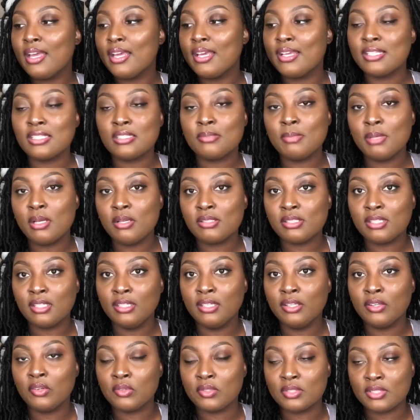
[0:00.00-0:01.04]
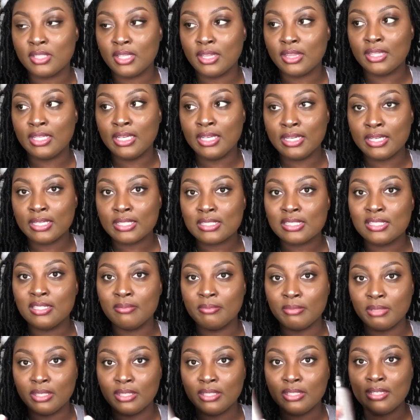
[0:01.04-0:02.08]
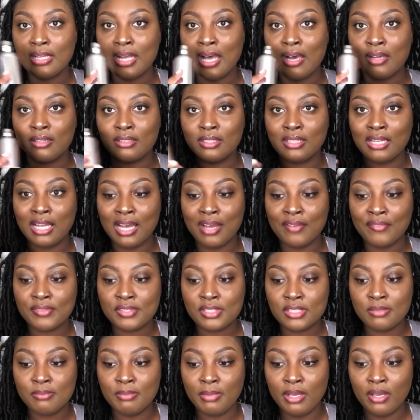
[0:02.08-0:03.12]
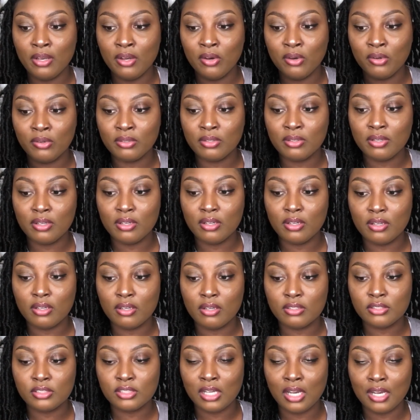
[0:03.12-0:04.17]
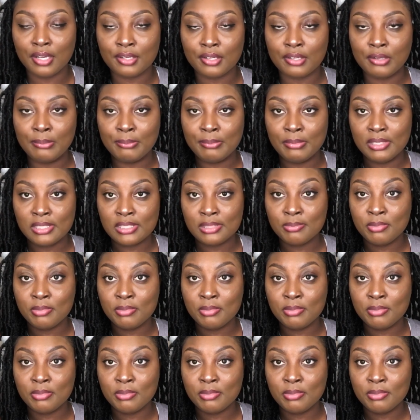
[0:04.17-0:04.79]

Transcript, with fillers: it smells a little synthetic to me now that I've smelled choco musk.